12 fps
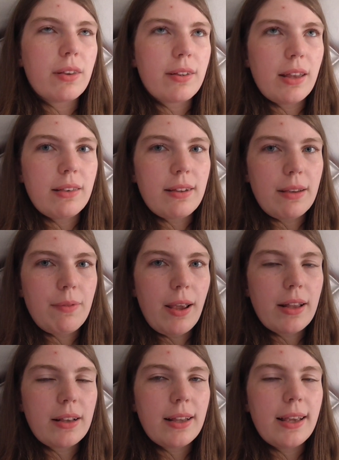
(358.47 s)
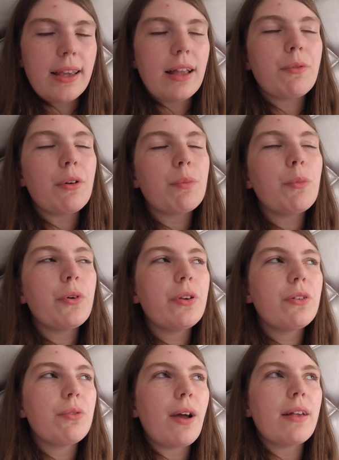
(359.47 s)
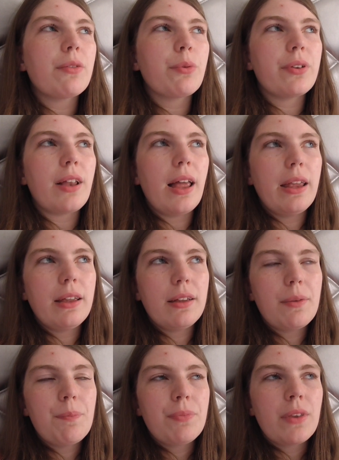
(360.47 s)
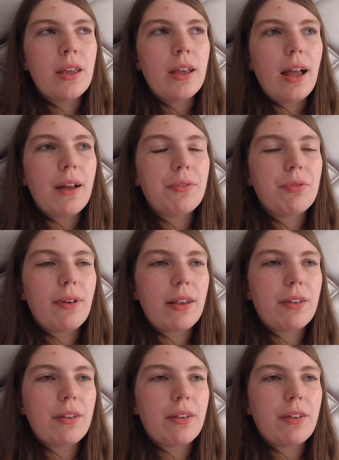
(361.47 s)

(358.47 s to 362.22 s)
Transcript: the skin directly and what moisturizer was like after